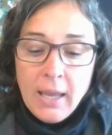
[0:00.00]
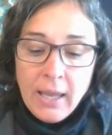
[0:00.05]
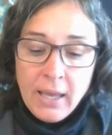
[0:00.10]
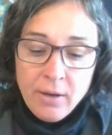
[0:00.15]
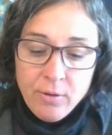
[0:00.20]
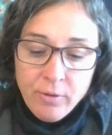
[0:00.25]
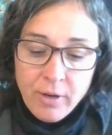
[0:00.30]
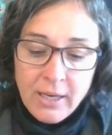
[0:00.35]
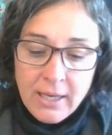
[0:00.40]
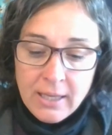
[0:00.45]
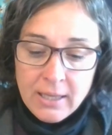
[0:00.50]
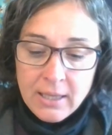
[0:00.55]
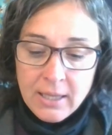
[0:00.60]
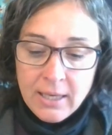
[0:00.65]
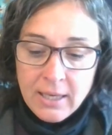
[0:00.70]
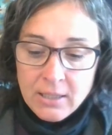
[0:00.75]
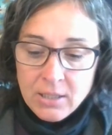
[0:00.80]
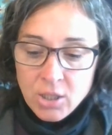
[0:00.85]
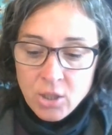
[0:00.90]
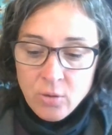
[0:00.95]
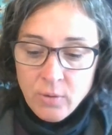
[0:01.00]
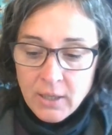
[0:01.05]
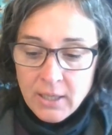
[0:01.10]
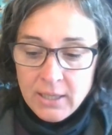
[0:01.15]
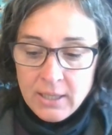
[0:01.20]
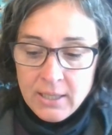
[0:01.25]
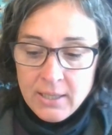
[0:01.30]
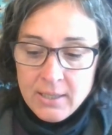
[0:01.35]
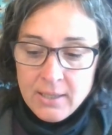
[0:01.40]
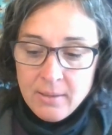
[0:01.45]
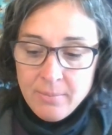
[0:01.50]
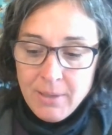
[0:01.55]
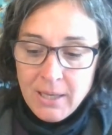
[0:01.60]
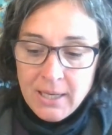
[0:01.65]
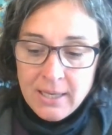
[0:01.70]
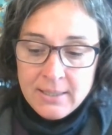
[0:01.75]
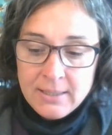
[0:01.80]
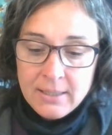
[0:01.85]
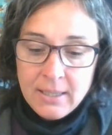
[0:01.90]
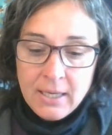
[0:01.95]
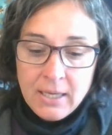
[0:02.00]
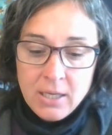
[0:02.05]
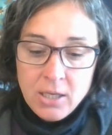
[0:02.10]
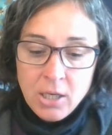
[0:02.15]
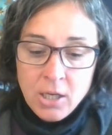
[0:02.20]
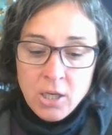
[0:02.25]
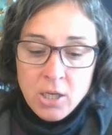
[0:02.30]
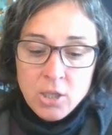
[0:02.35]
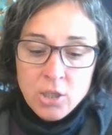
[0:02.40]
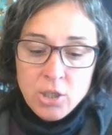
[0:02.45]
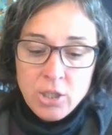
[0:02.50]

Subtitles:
Enrique glanced quickly into the basket.